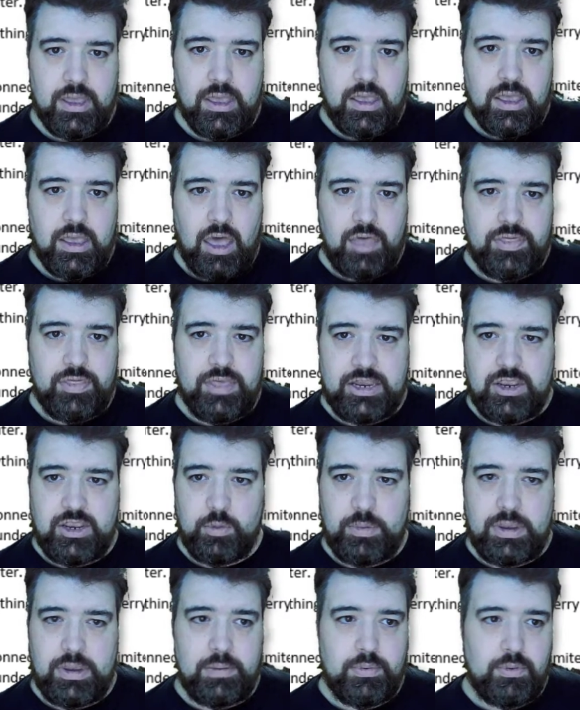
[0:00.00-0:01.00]
and then you'll
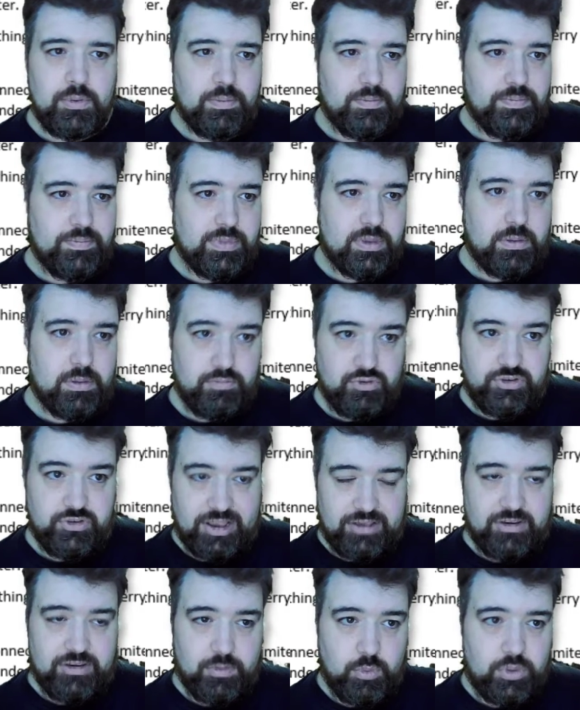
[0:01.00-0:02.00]
be
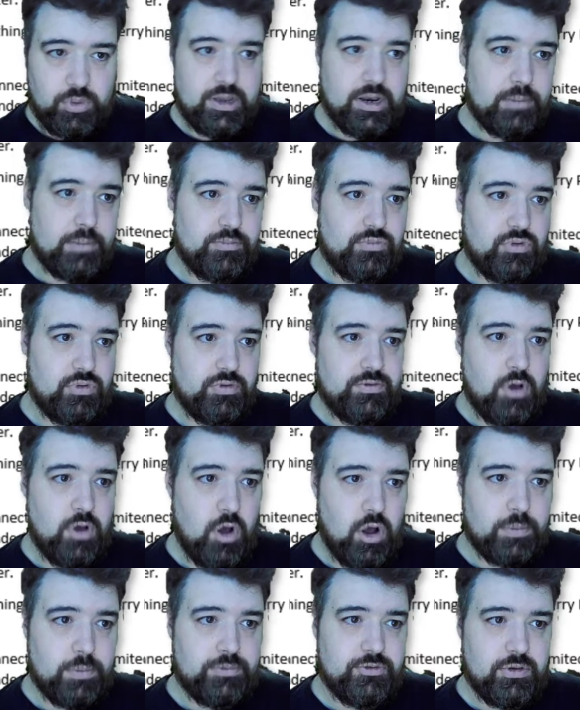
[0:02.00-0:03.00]
presented with a number of
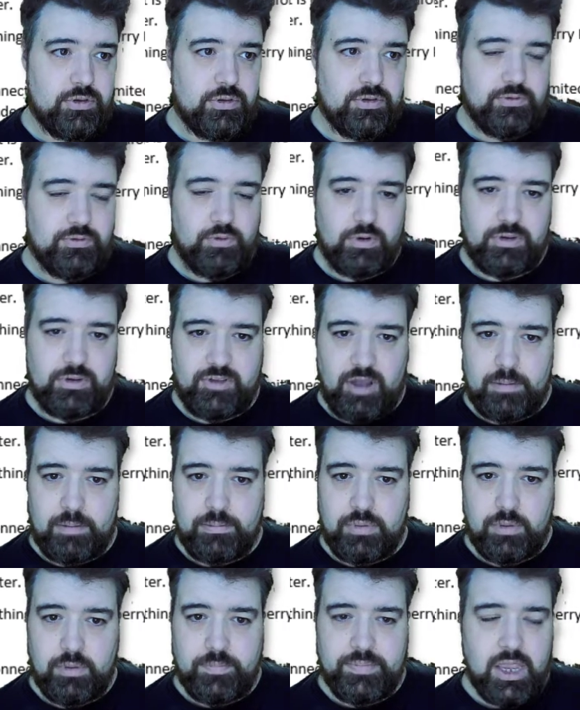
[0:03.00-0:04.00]
options. For
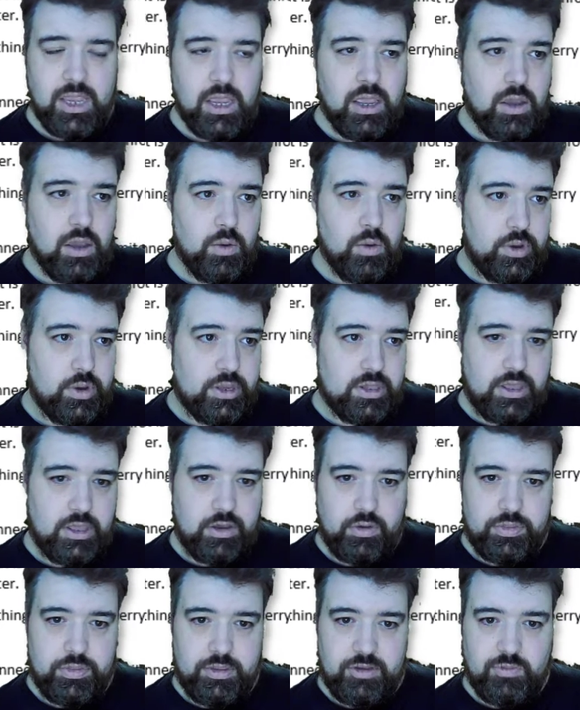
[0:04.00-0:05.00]
example, we can click
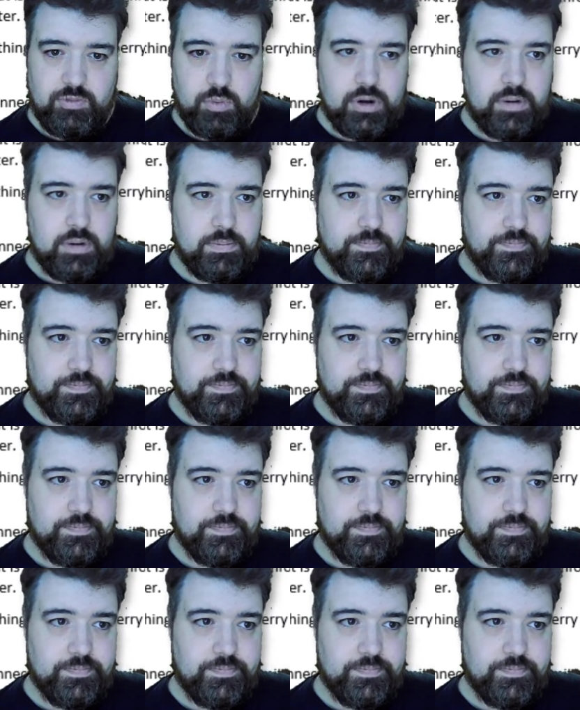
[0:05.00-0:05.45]
on this one.